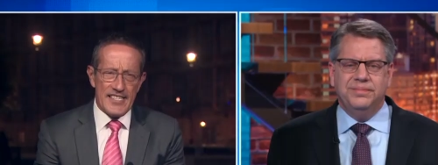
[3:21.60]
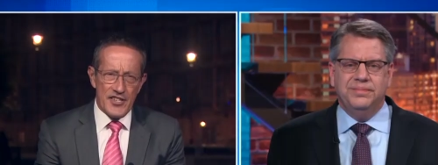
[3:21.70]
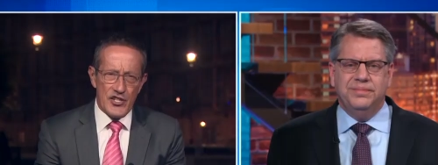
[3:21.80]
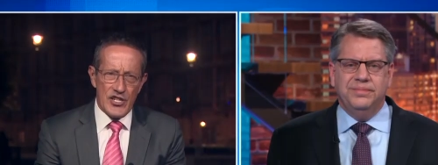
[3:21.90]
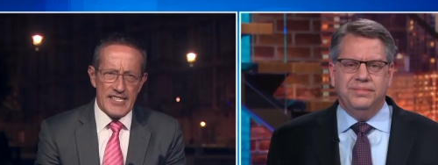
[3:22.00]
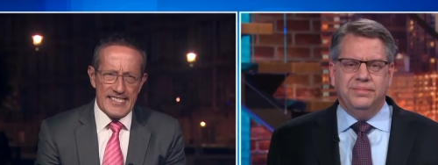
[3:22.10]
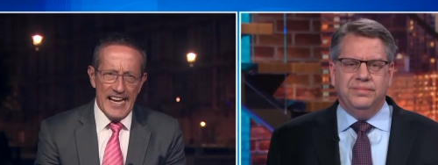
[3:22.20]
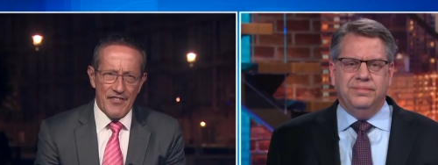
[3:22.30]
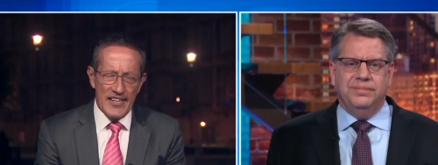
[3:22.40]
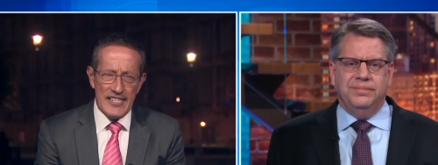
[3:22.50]
Speaker 1: at the
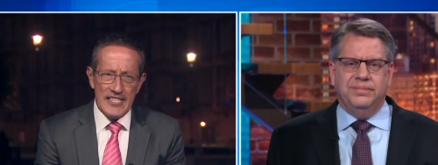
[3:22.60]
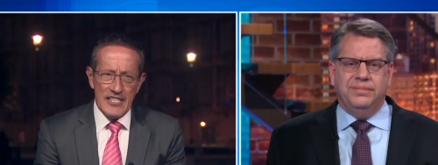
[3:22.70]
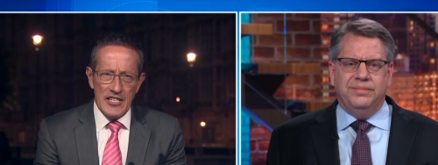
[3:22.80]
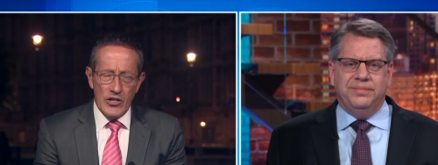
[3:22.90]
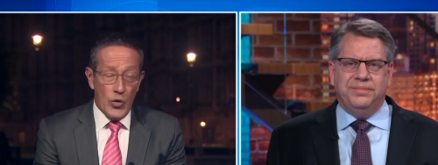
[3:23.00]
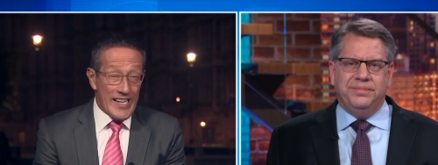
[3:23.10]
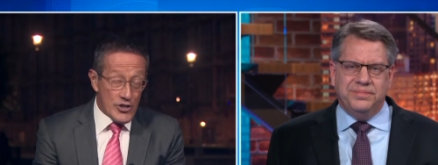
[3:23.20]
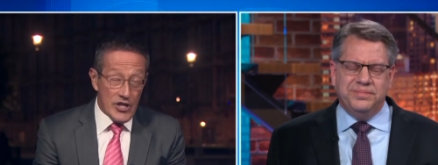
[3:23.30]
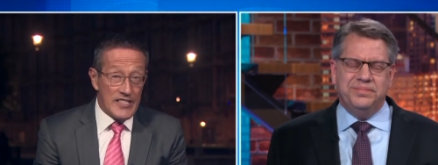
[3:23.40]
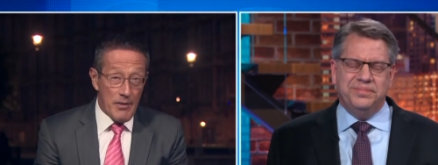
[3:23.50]
G7,
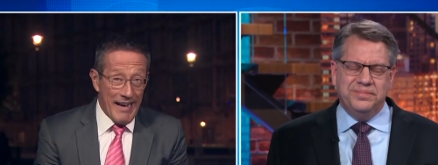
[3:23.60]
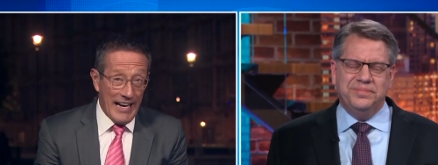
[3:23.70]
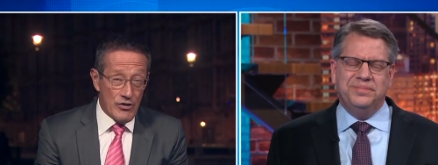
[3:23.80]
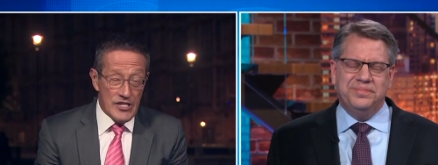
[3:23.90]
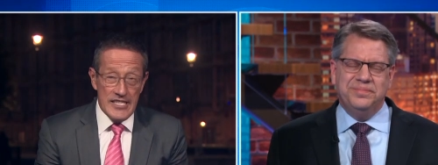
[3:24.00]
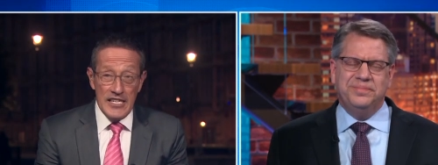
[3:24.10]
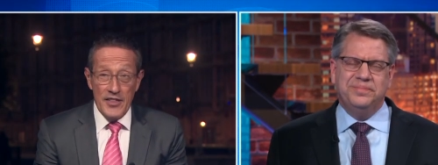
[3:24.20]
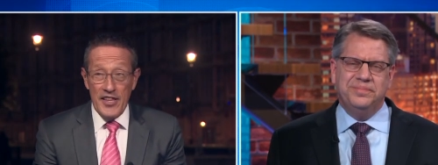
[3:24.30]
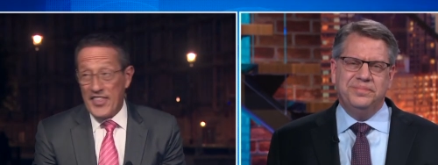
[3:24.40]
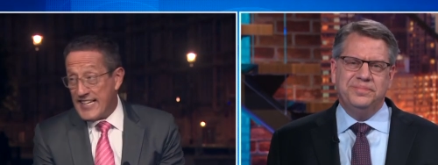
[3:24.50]
questioned about
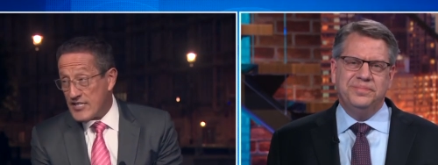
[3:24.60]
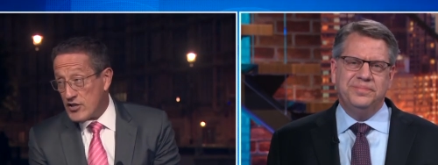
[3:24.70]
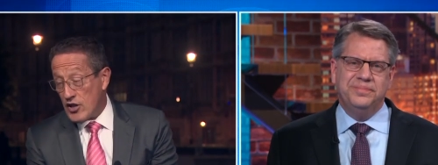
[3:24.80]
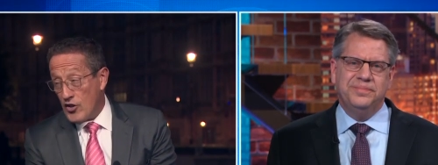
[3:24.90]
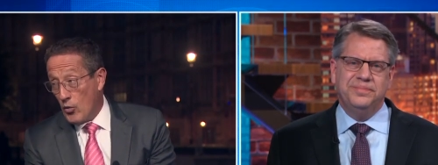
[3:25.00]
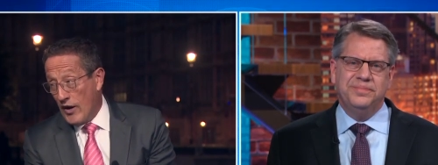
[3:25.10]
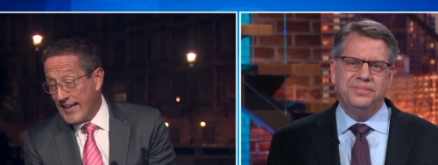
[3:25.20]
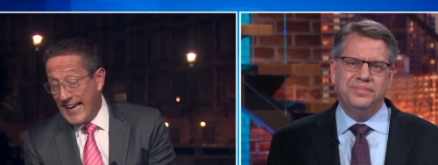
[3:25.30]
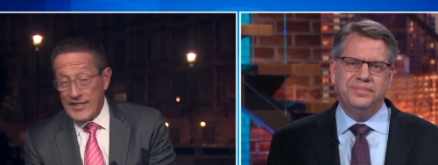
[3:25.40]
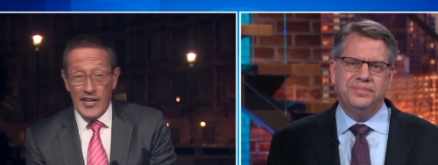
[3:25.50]
the this on the one
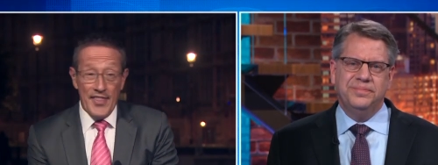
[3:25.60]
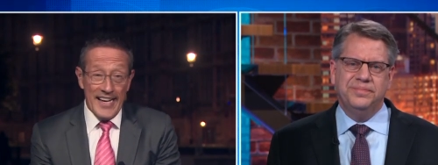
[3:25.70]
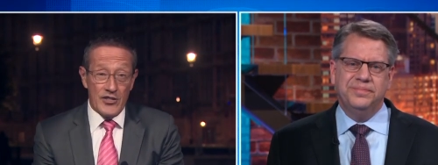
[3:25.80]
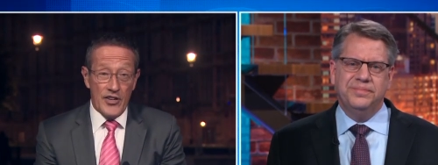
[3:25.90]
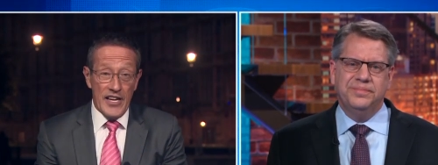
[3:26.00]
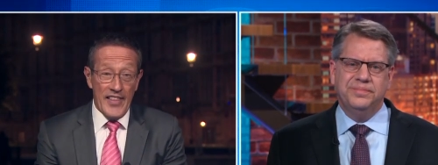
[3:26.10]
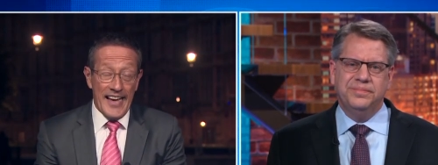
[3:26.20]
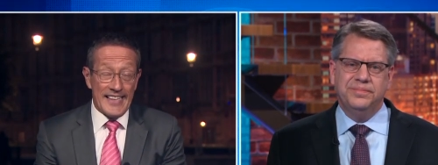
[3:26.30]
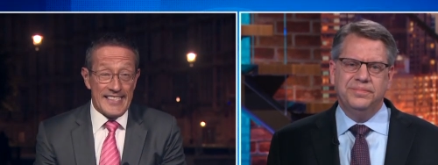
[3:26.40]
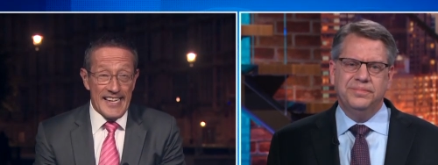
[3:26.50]
hand and that on the other
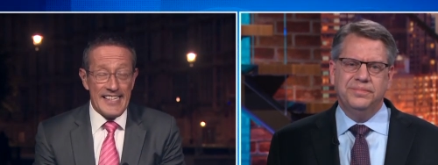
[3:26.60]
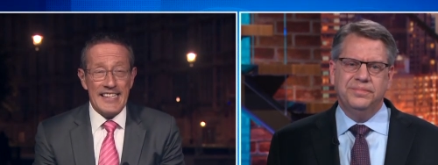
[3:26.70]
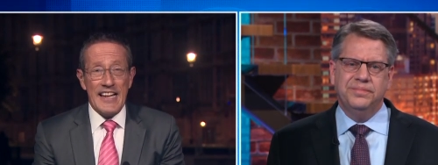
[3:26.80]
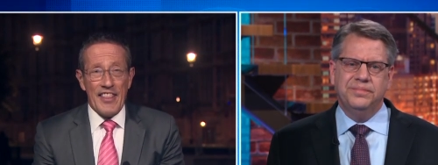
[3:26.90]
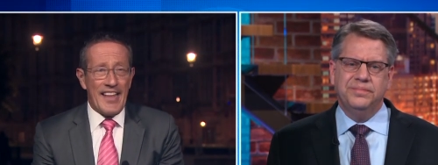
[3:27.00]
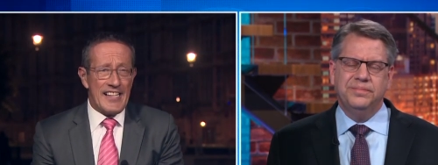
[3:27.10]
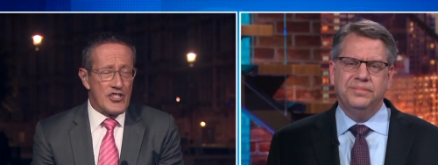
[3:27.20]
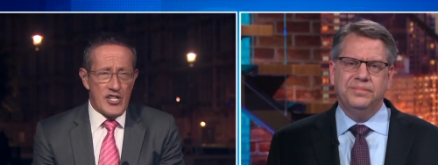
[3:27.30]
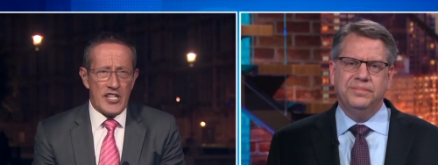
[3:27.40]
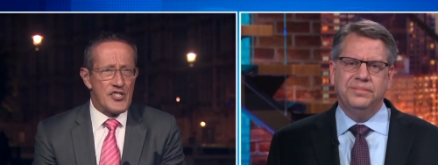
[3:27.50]
hand, he said, that's
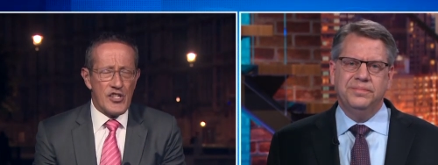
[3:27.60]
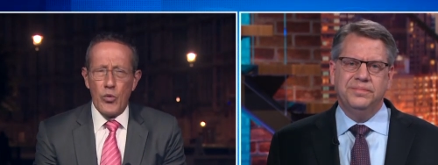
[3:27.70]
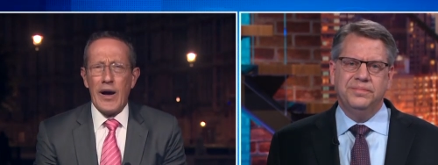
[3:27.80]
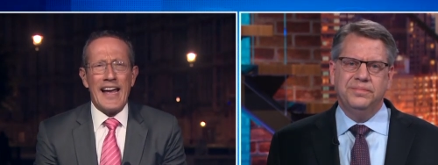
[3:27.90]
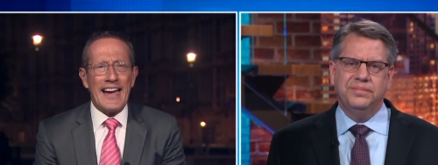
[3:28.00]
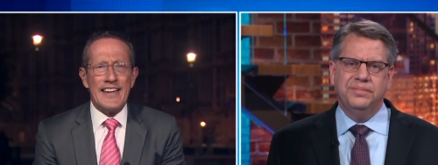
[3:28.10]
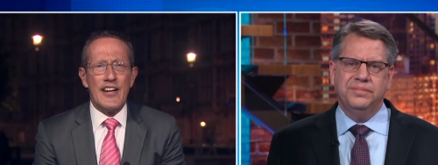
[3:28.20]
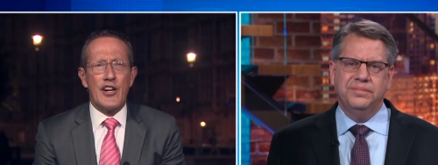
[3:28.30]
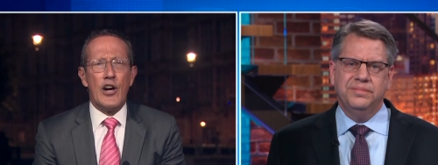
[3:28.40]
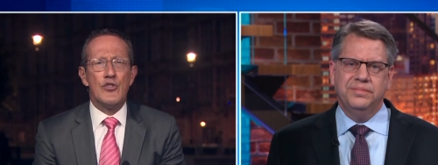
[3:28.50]
just the way I
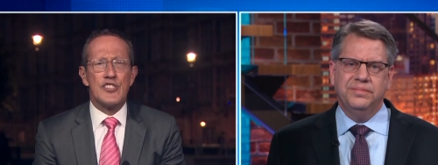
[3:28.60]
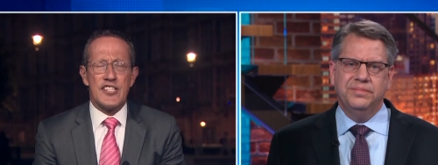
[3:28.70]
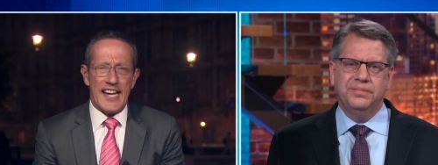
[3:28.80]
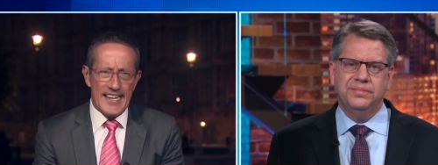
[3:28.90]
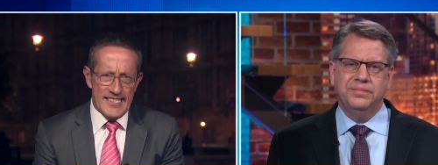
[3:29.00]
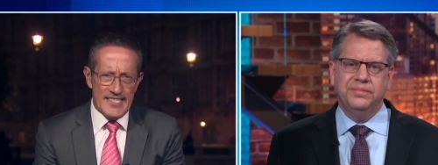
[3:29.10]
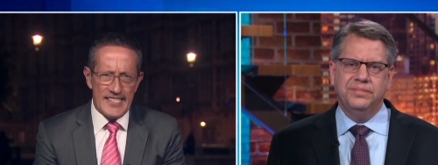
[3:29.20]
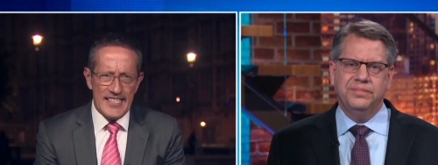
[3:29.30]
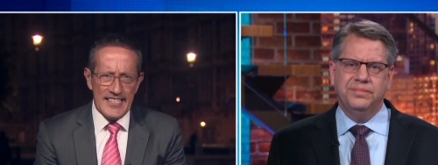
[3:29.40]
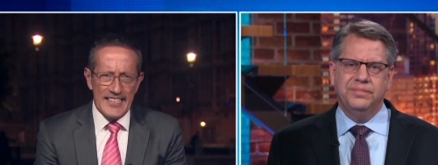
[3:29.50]
negotiate.
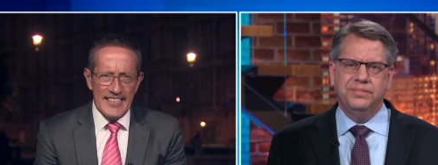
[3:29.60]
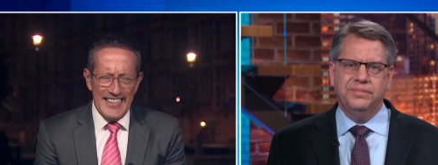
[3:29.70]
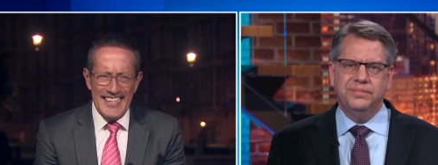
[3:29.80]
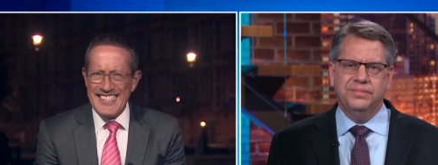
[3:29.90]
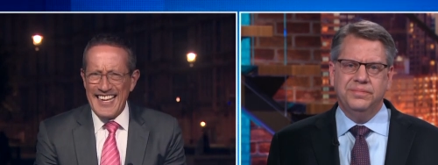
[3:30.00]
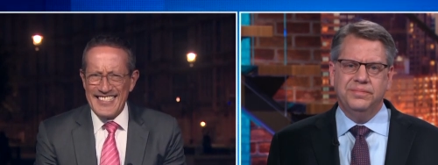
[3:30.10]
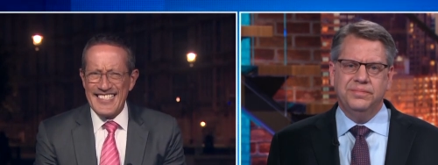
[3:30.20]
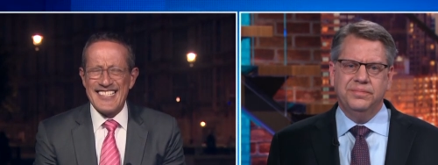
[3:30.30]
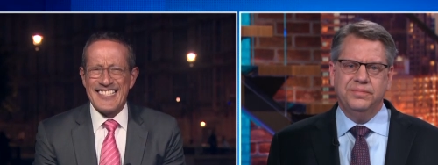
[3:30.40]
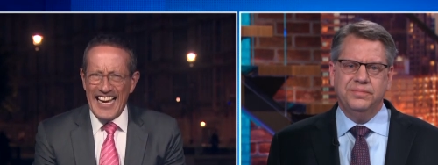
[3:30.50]
Is that a
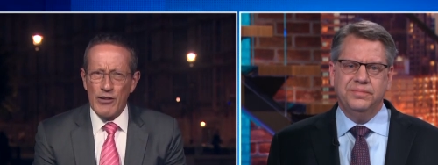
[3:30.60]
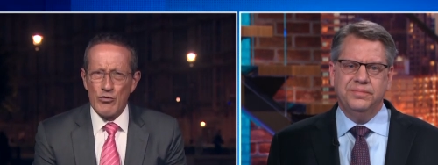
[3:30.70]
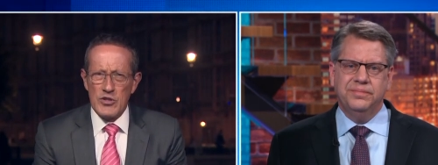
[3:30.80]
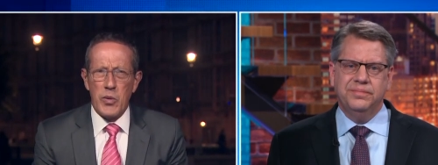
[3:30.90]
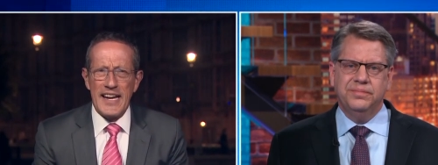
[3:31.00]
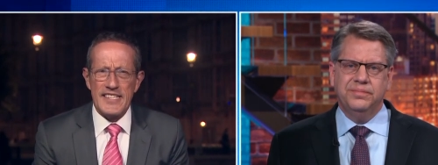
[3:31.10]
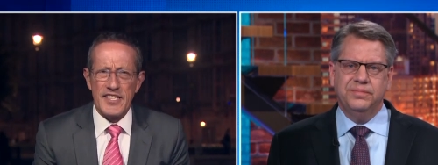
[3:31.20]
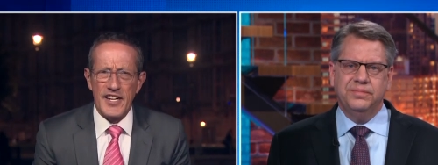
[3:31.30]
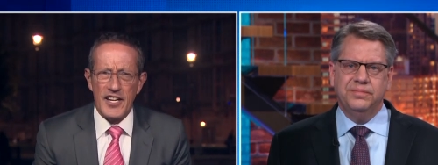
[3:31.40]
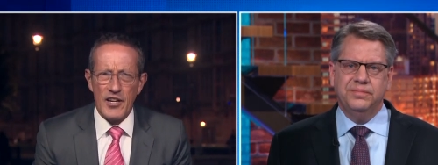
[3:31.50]
sound way to
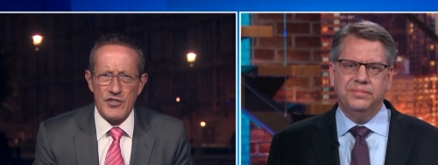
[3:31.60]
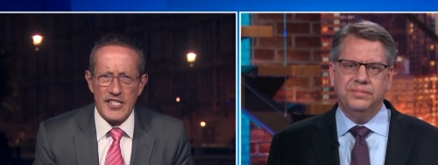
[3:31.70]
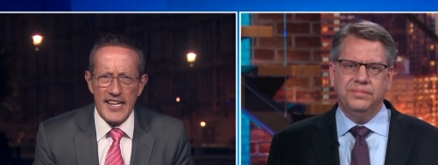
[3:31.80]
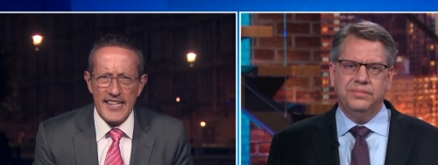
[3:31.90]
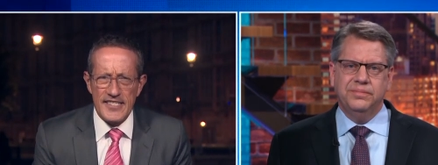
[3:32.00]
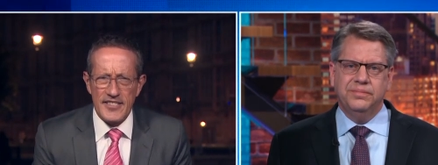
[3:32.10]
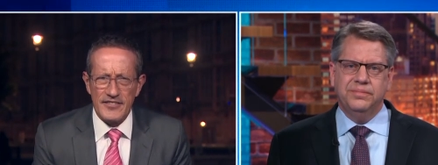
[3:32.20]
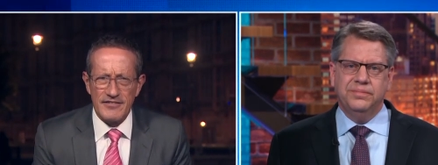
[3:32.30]
negotiate?